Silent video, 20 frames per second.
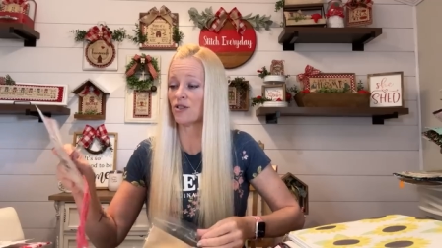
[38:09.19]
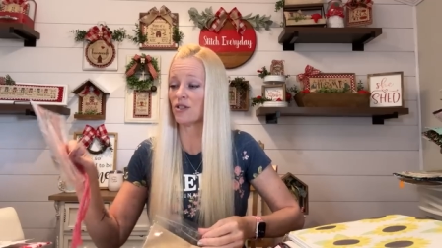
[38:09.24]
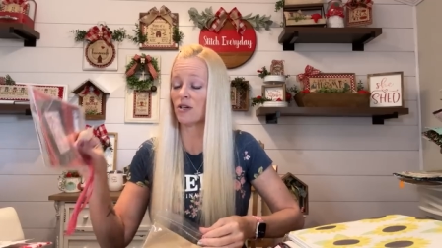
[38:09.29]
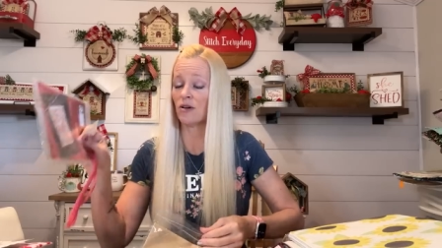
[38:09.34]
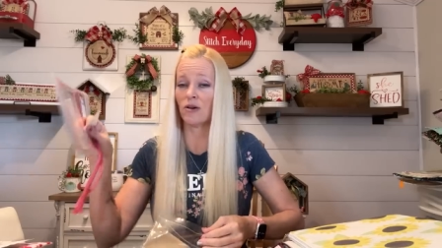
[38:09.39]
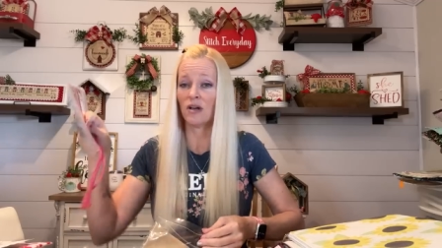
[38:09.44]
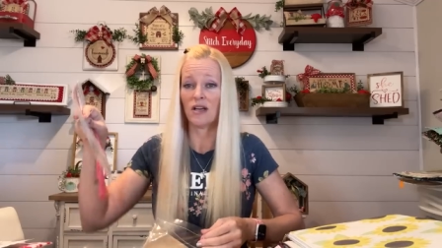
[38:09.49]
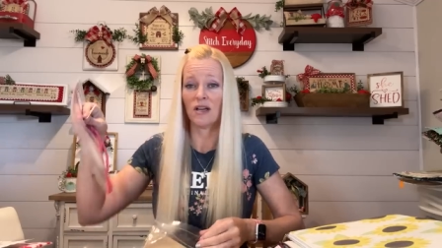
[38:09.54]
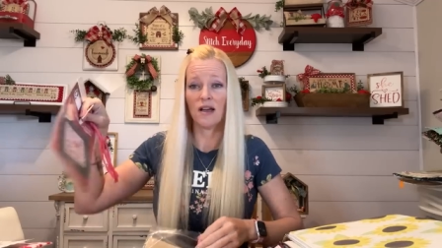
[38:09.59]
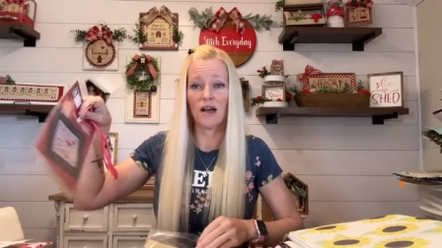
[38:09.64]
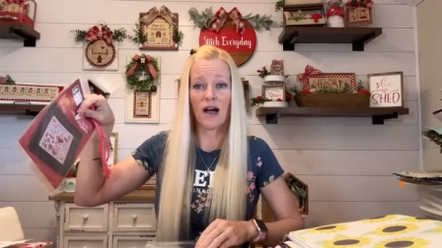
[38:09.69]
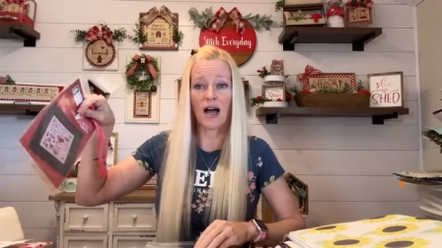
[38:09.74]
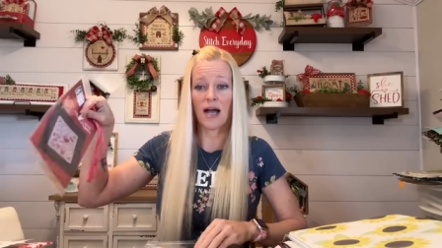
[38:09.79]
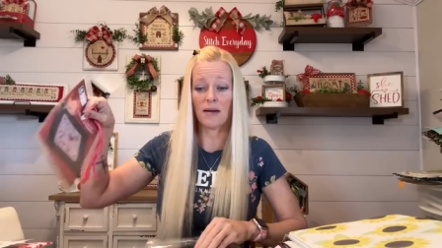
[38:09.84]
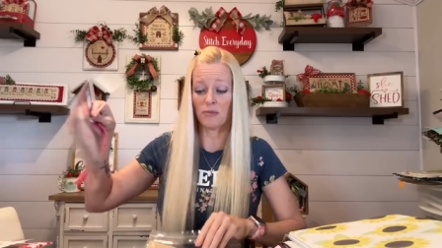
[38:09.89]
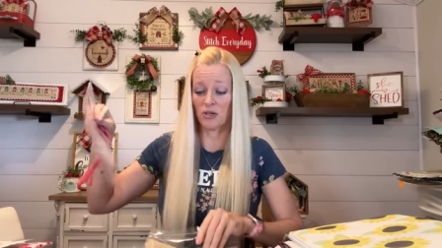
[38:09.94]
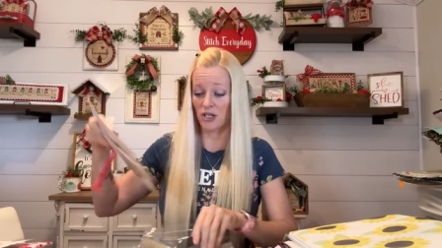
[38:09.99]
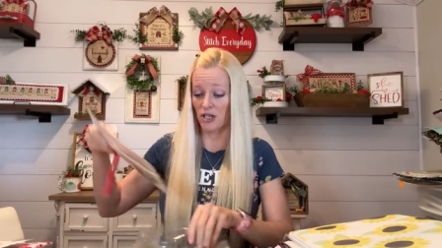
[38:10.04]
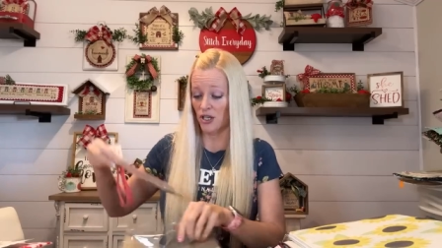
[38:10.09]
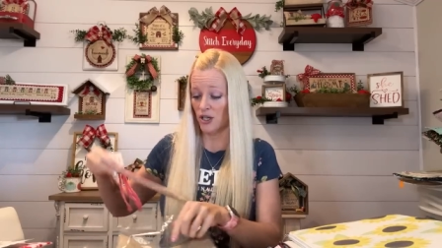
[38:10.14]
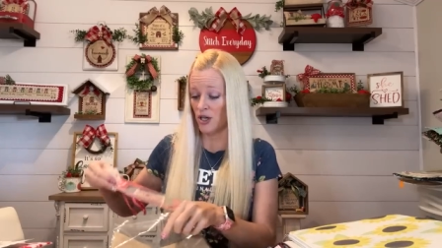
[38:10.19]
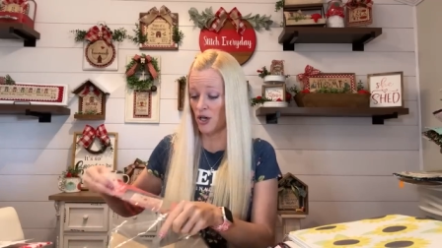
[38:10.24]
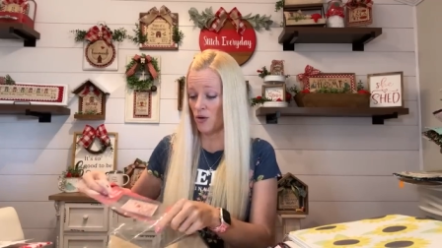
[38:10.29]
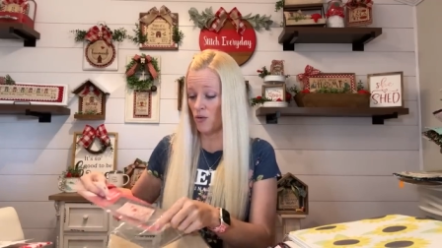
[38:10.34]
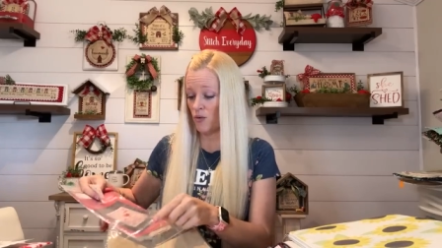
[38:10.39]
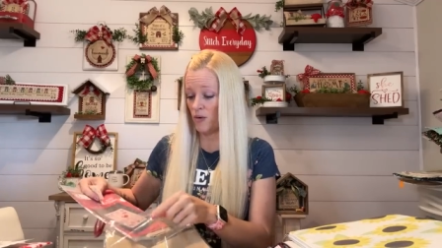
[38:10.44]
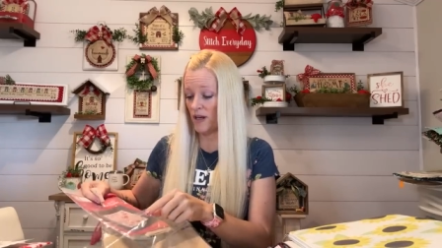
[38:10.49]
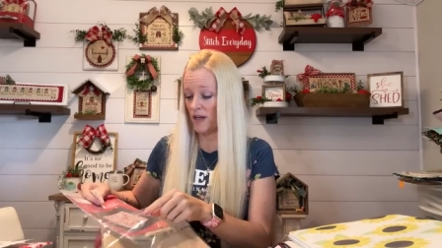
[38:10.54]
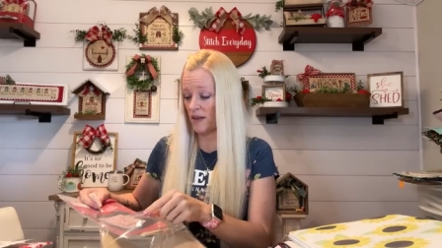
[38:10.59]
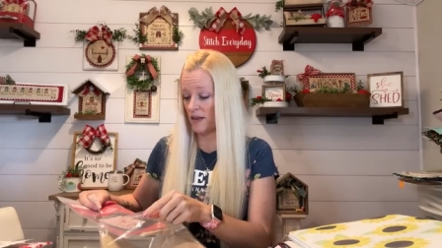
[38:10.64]
So I'm going to go
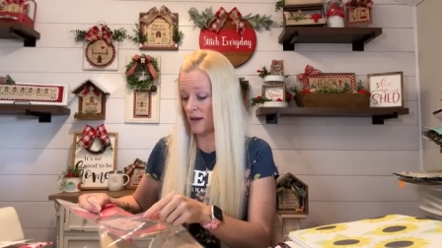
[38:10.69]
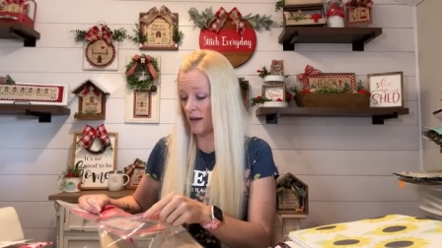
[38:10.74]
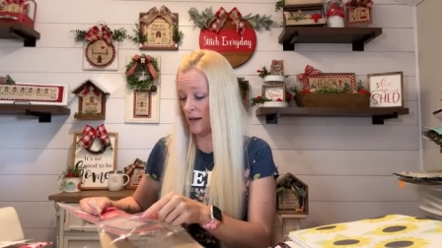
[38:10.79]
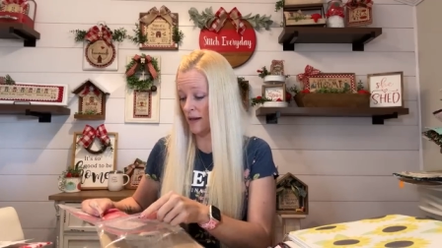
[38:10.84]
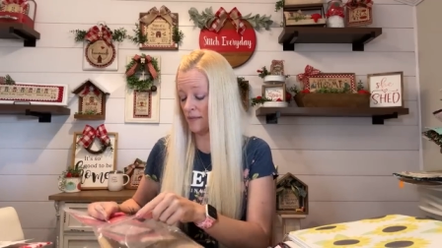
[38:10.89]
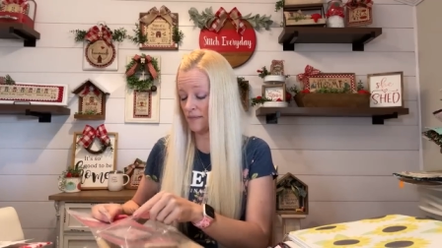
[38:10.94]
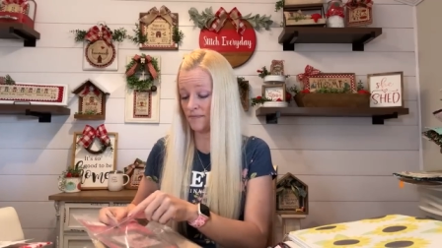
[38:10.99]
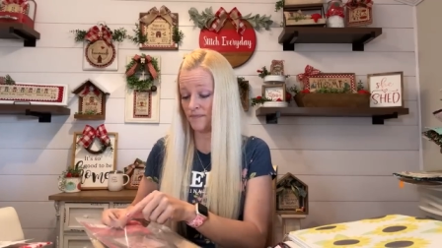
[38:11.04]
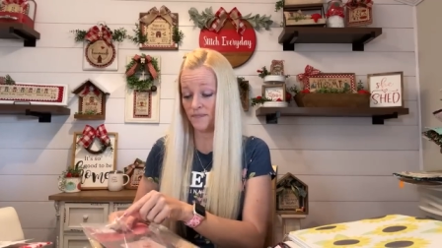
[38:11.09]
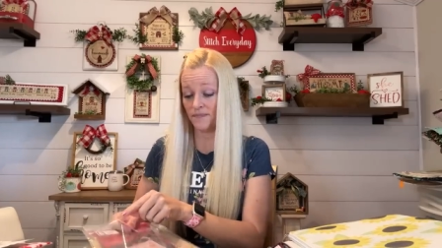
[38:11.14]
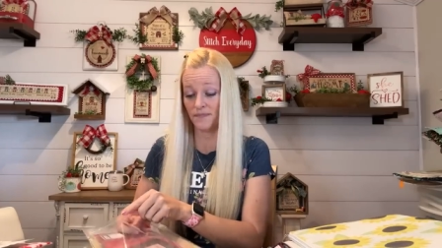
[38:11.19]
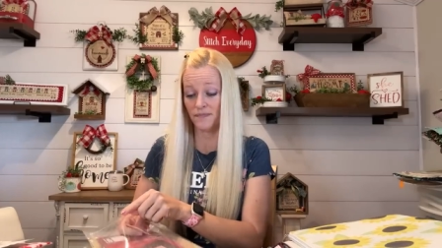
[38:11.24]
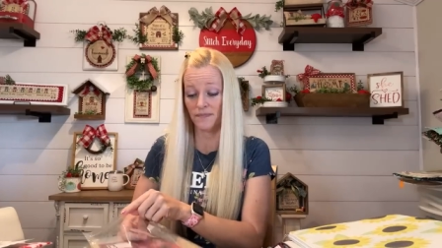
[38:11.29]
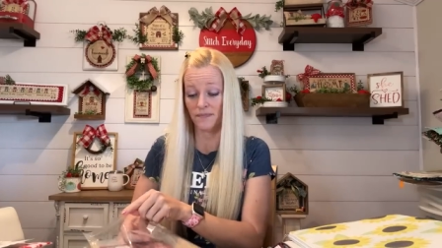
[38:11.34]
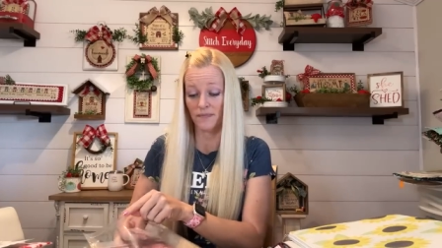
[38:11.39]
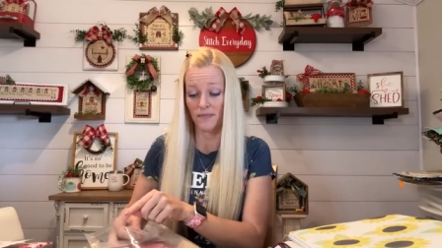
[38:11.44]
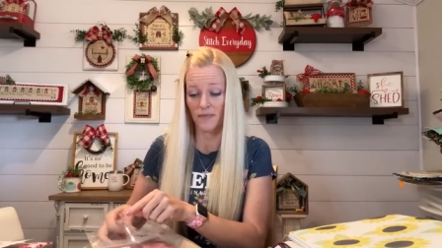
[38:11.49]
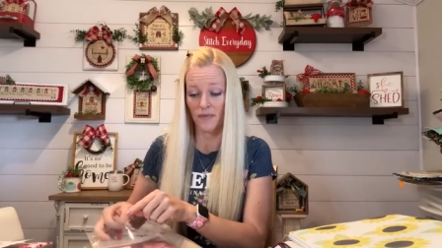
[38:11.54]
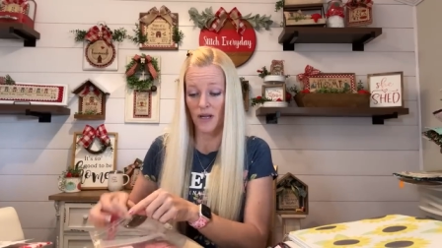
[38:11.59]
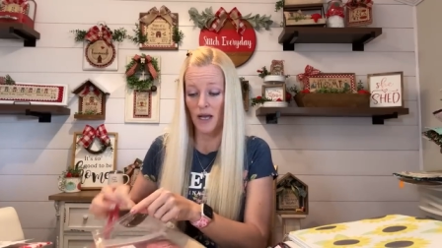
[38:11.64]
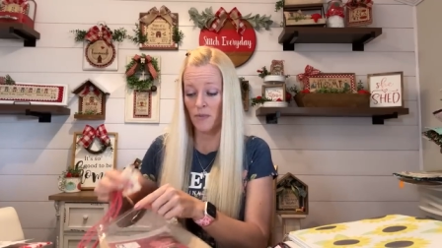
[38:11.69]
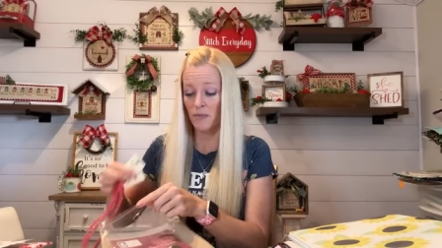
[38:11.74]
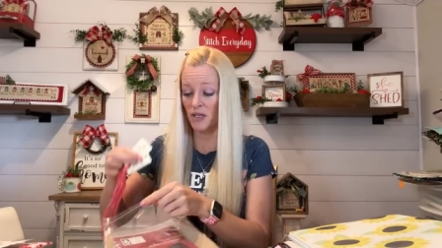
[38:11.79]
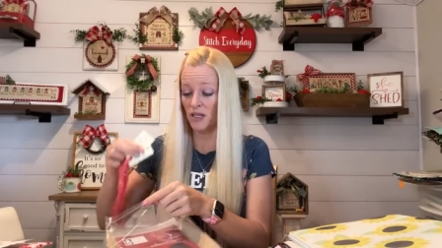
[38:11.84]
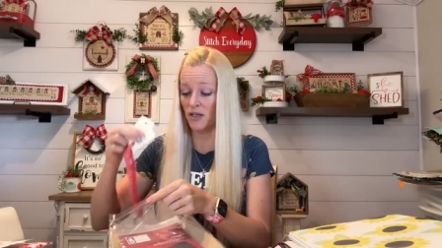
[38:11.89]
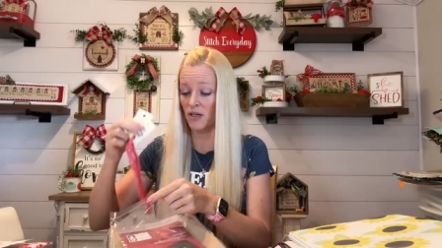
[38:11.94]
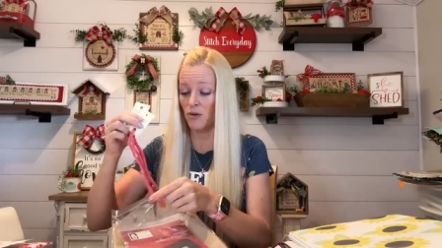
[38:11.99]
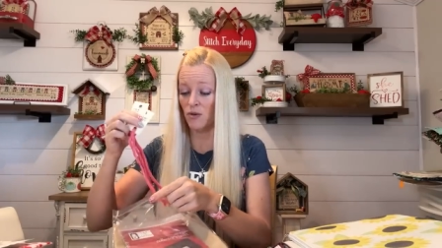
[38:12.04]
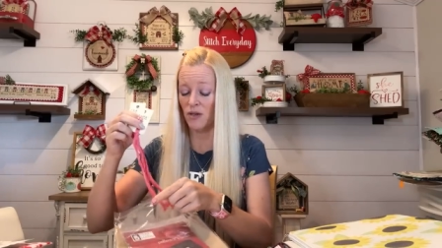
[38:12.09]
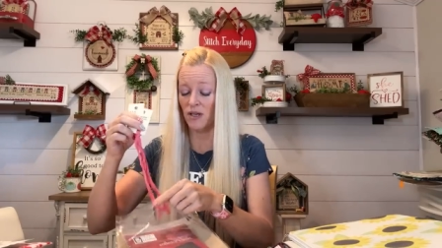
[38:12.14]
with, um, I'm going
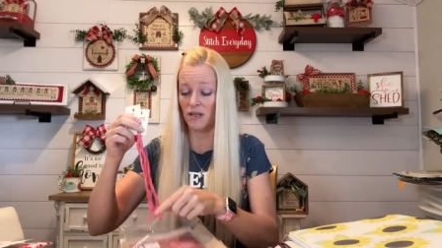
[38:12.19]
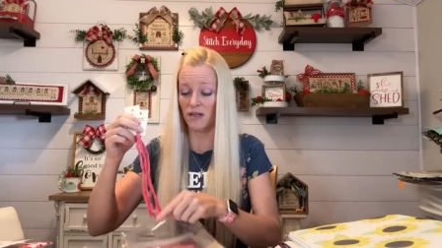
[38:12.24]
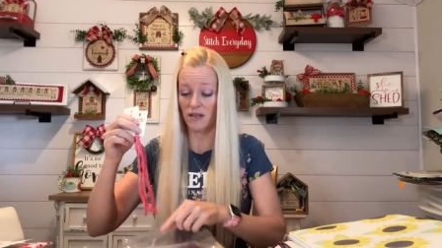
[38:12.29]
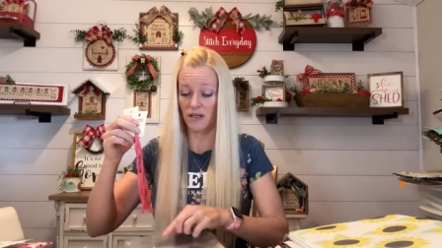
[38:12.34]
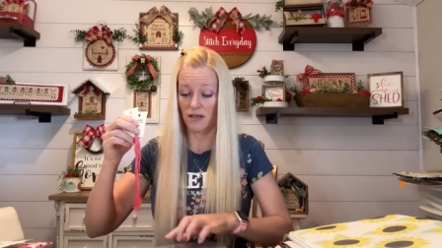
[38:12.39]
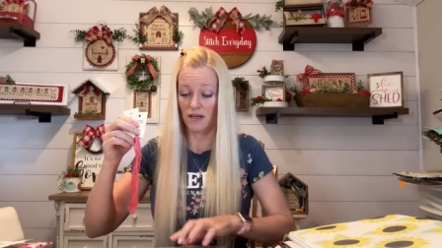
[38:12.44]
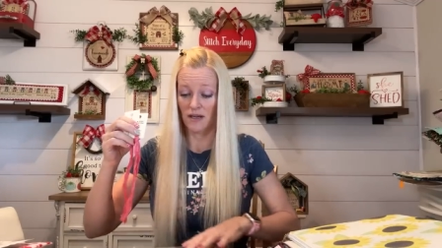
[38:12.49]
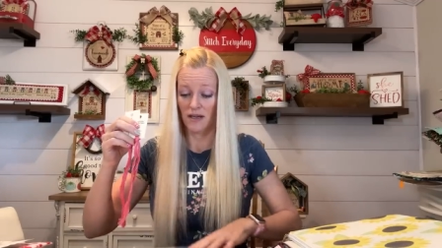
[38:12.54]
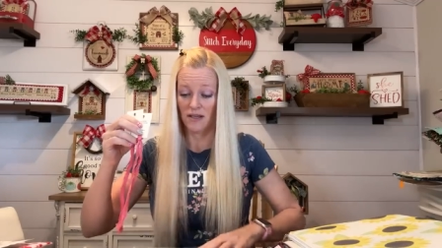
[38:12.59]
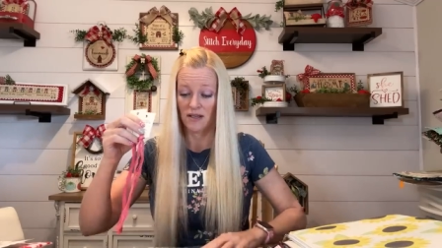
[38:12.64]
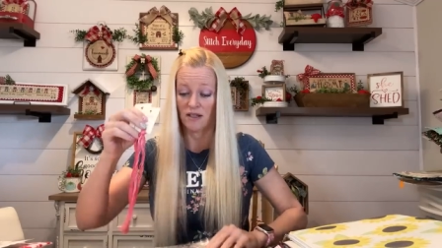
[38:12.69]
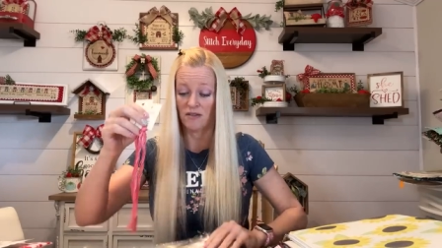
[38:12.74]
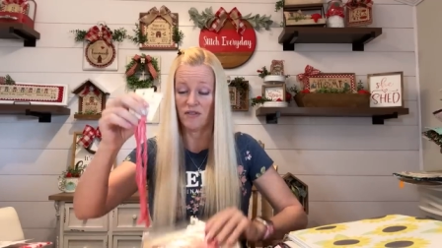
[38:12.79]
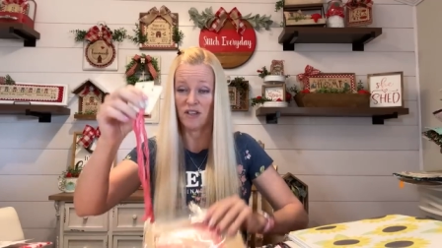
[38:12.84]
to go with the